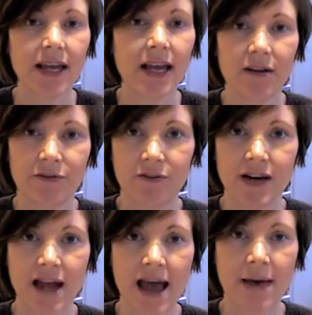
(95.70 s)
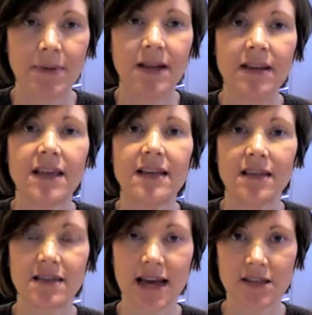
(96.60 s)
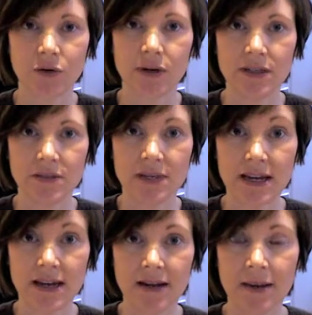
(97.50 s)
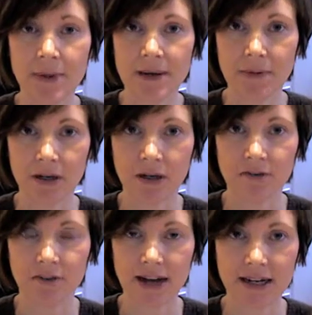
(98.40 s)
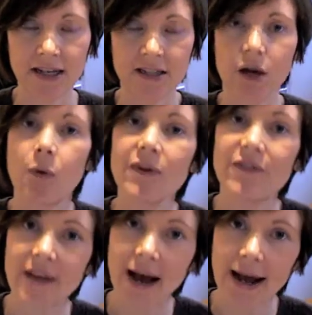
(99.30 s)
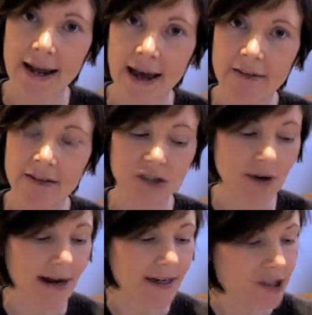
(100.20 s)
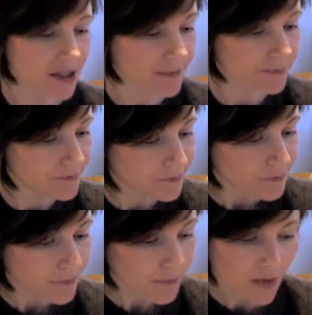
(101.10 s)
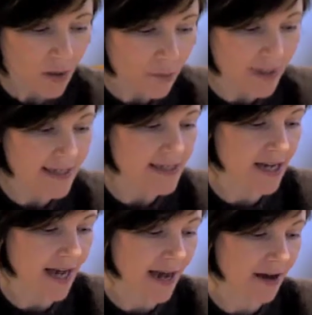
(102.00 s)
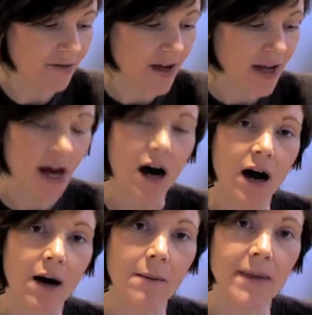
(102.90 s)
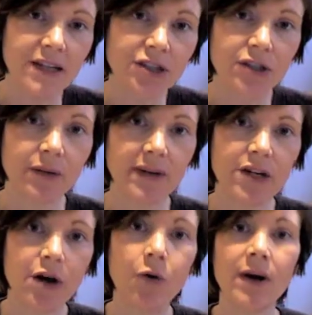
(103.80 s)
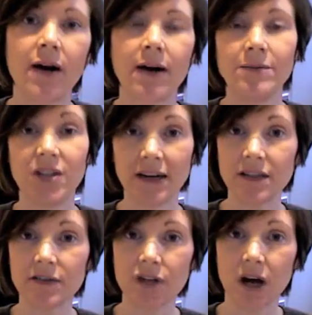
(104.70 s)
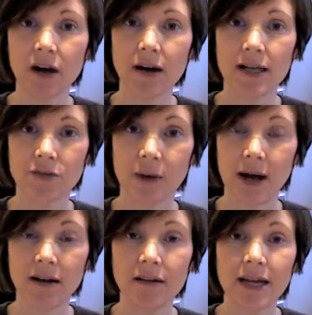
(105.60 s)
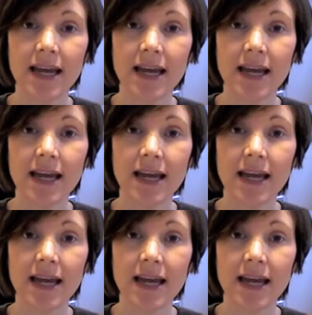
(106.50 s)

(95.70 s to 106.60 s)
in a free app and think that that's going to be it and that people are going to find us. We've got to have a strategy. We need to have, make sure that we know what our objectives are as well.